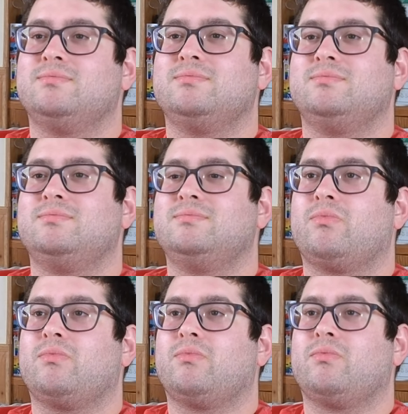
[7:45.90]

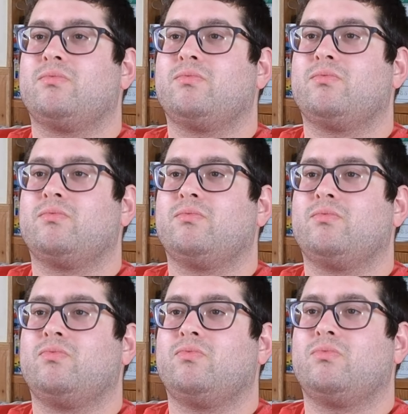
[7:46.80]

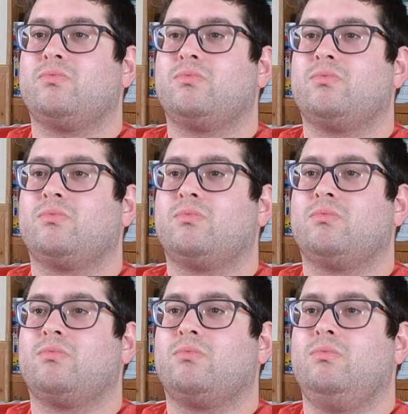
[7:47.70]
(silence)